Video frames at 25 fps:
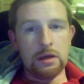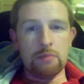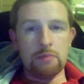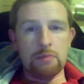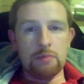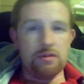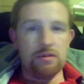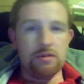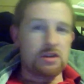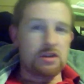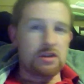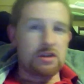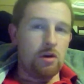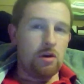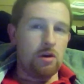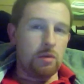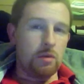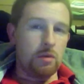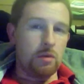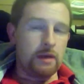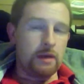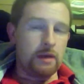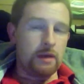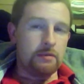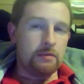Prince
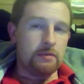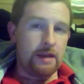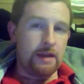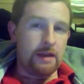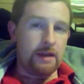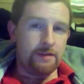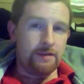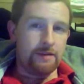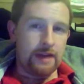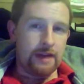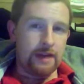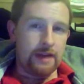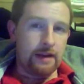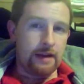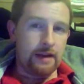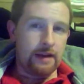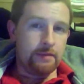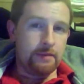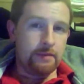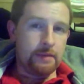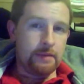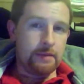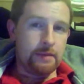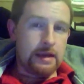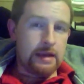Krull, left for dead,
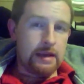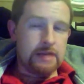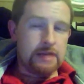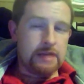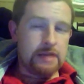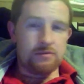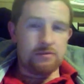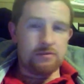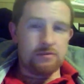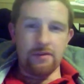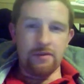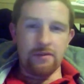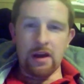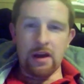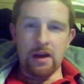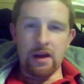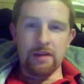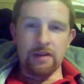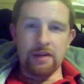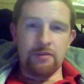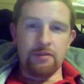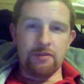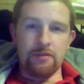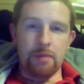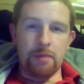is
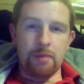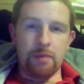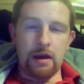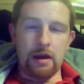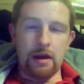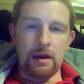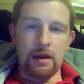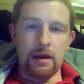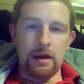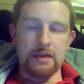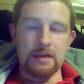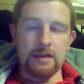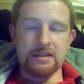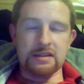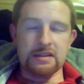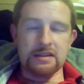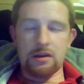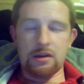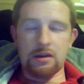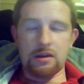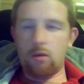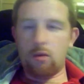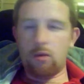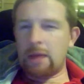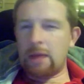revived by
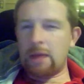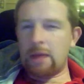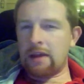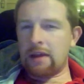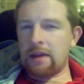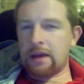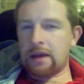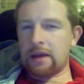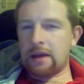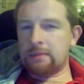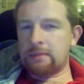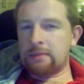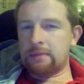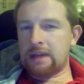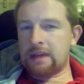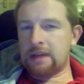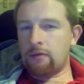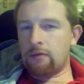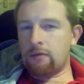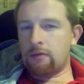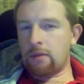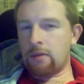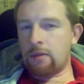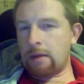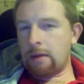an old man that comes down
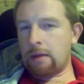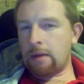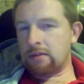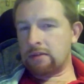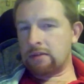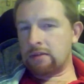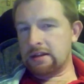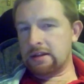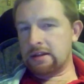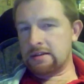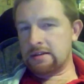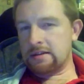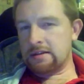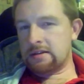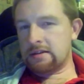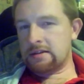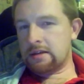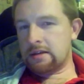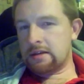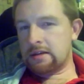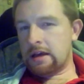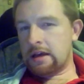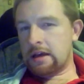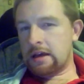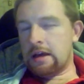from the mountains.
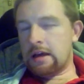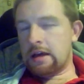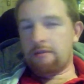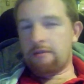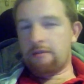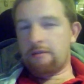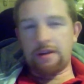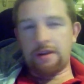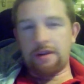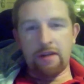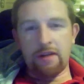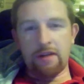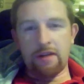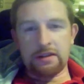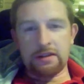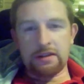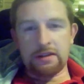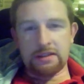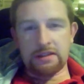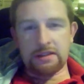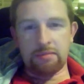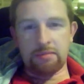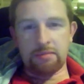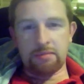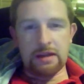Freddie
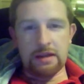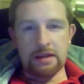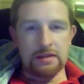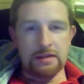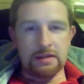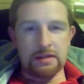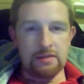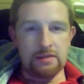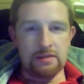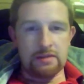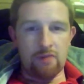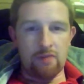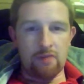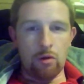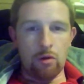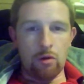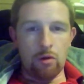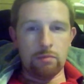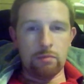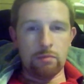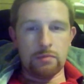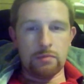Francis plays this role.